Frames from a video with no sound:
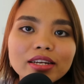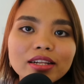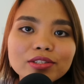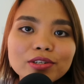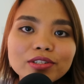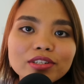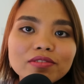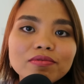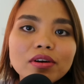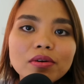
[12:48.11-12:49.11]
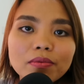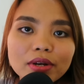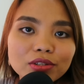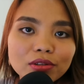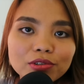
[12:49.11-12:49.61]
an alternative
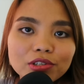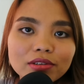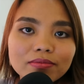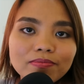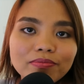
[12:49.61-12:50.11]
resolution.